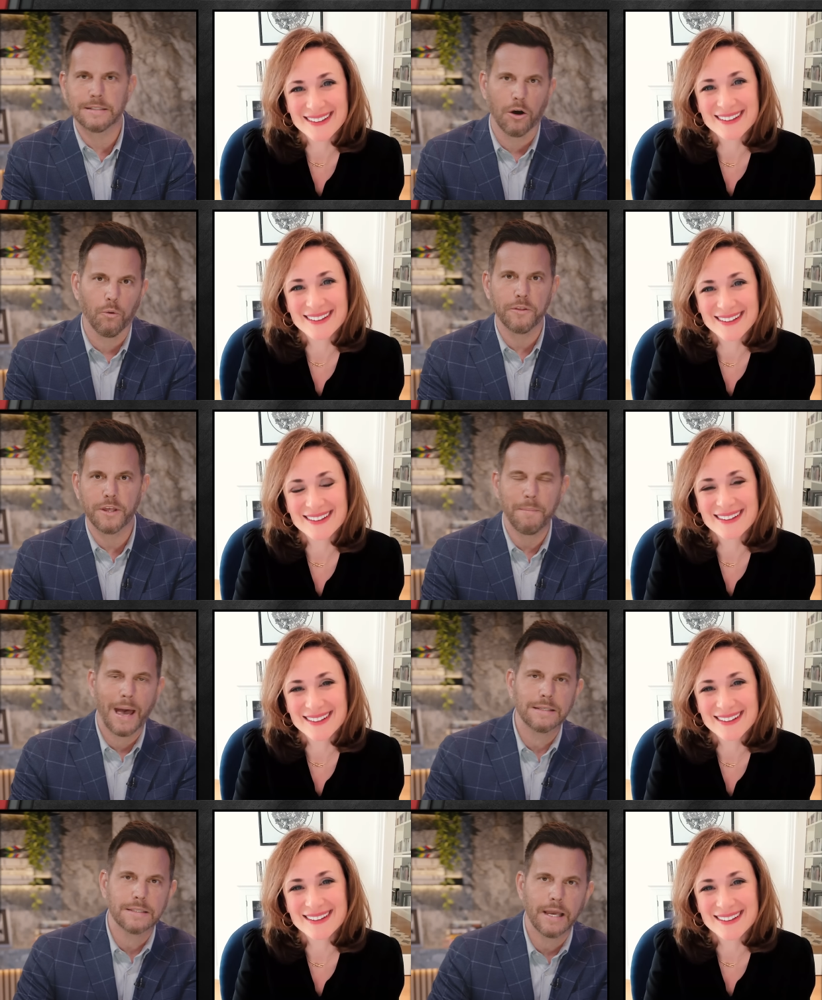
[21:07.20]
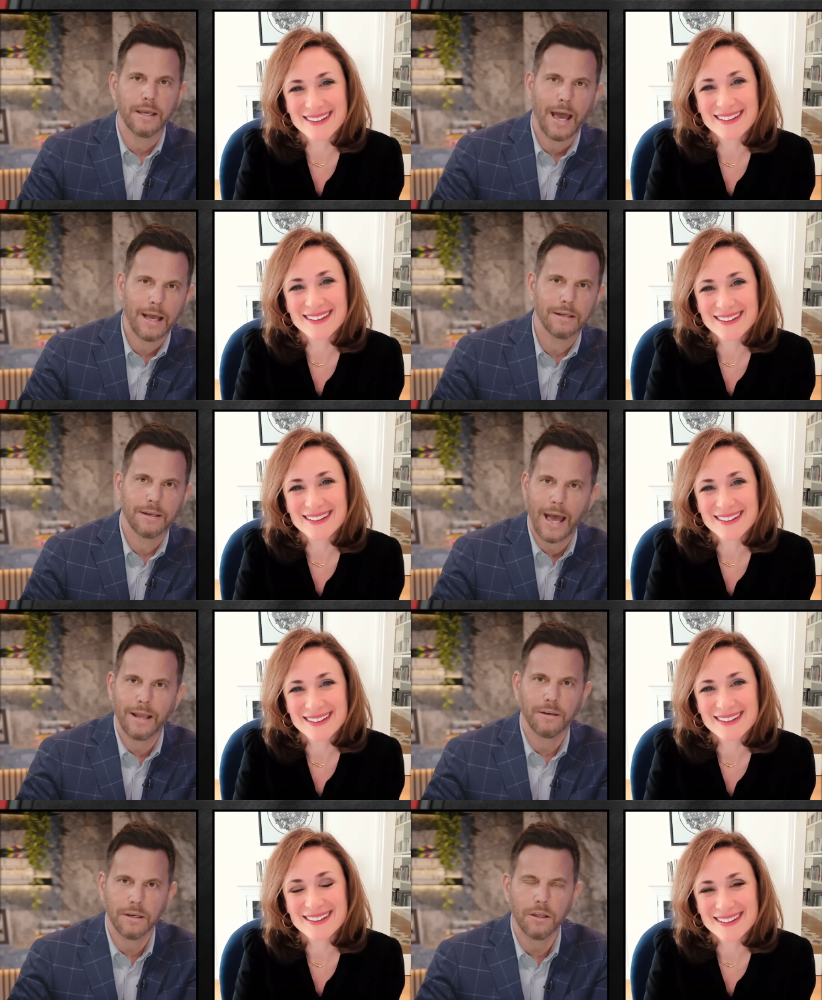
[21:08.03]
Speaker 1: dealt with him as they
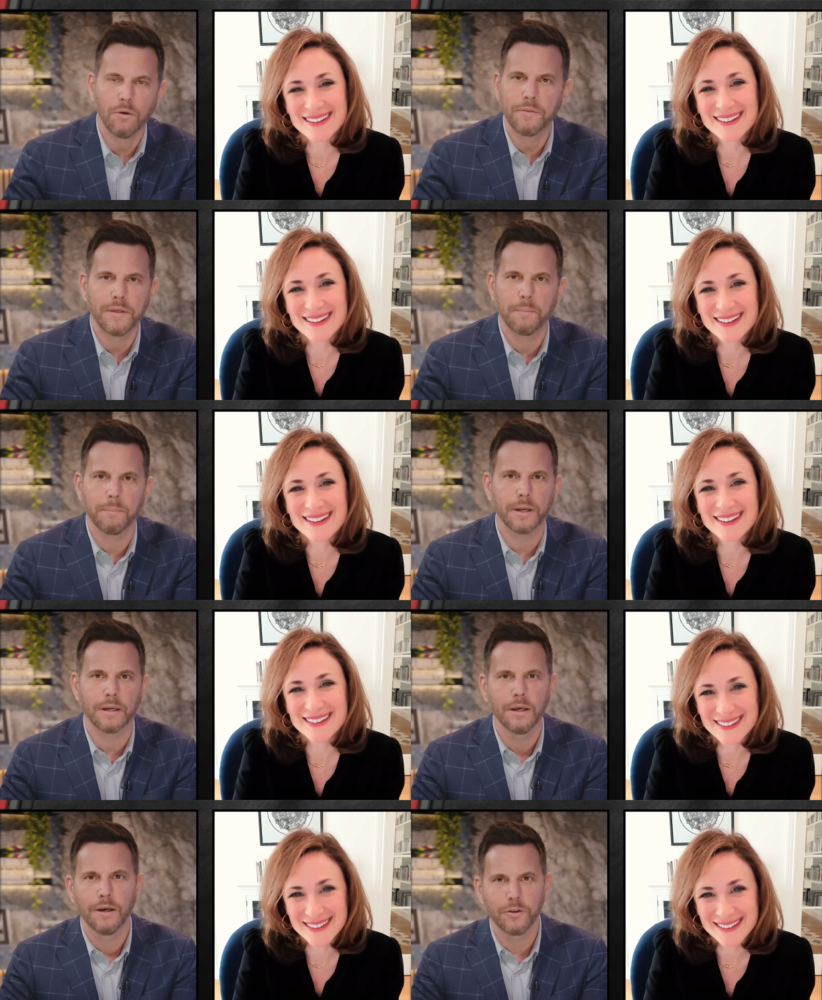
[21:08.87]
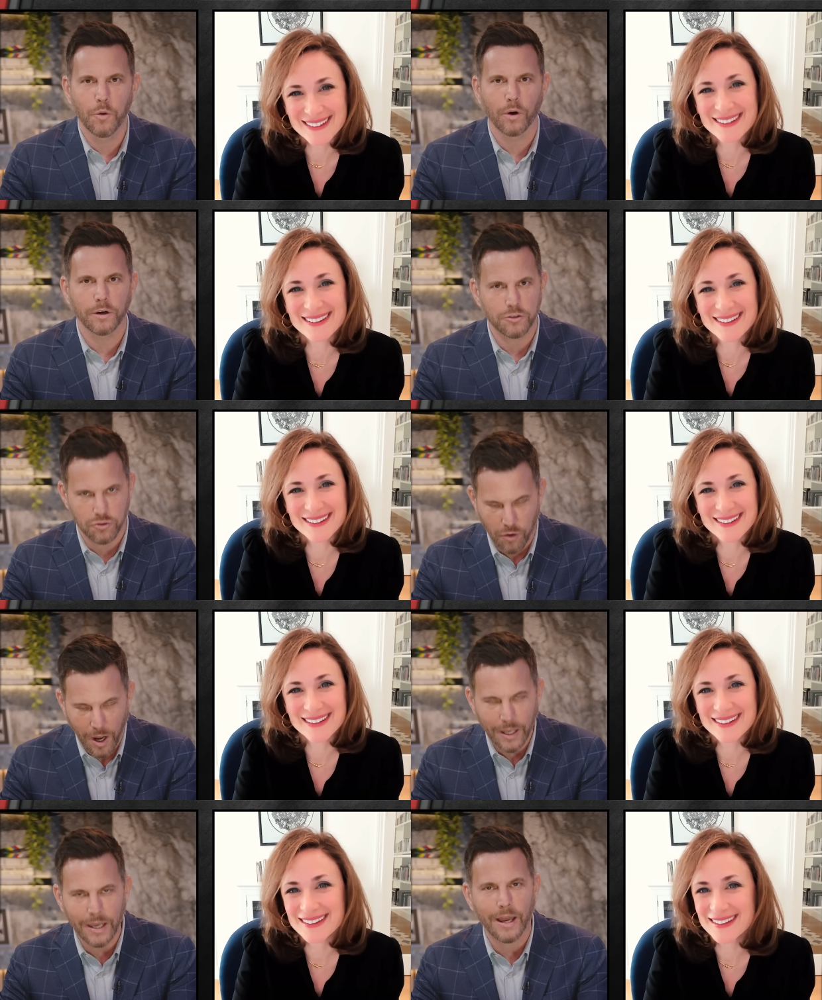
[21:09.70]
had to deal with him, but you weren't
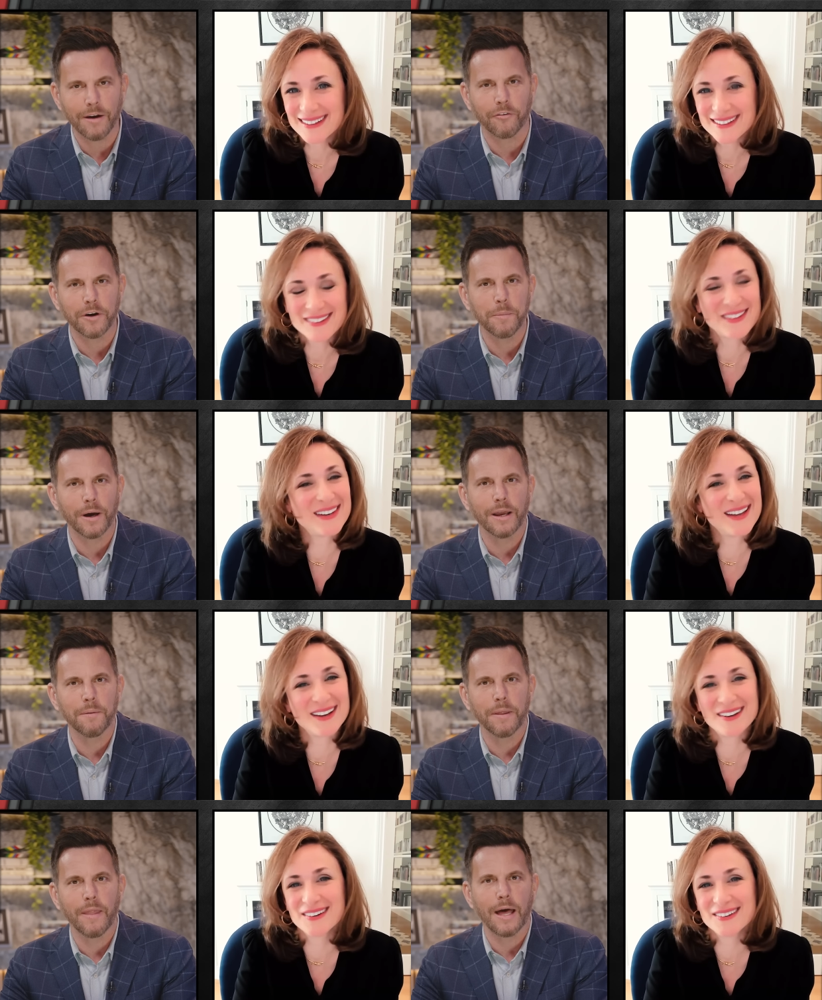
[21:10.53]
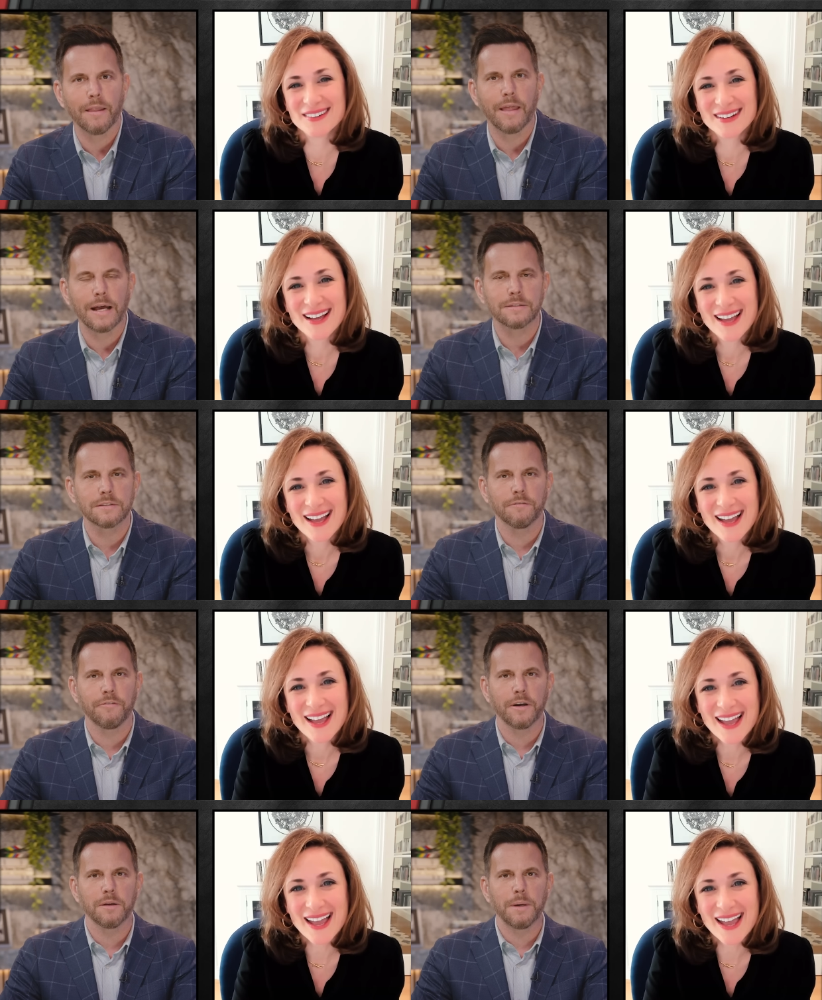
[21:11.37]
drugging everybody. No. I mean, that's the
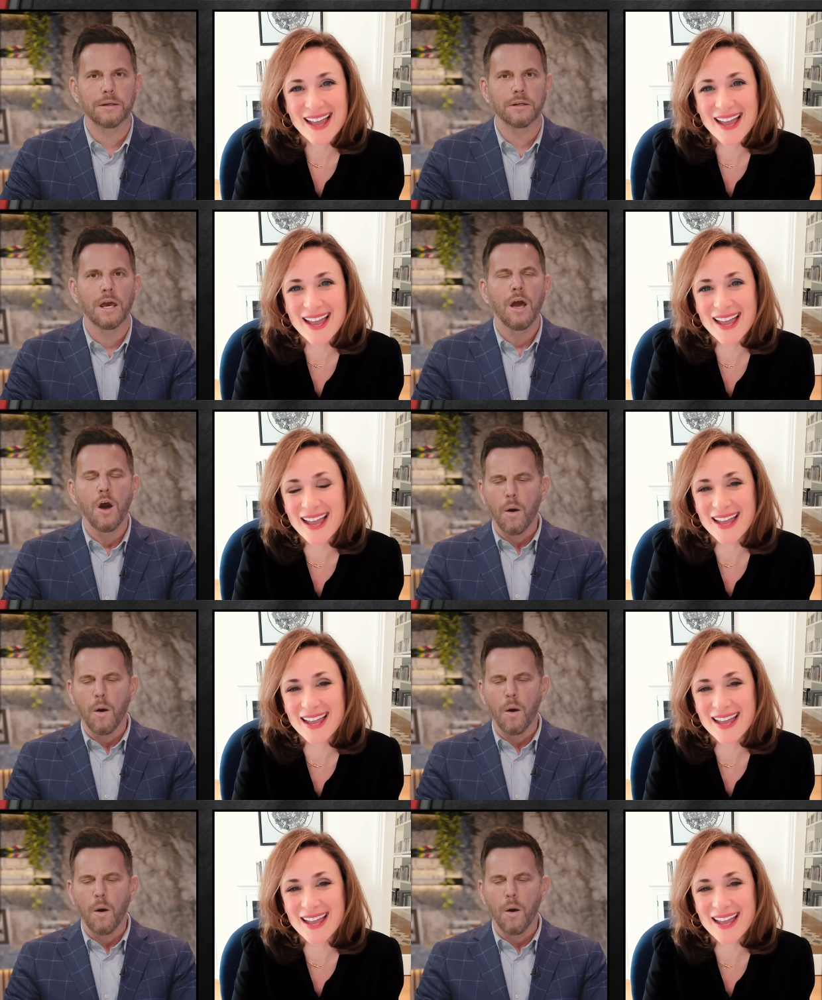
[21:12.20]
fundamental.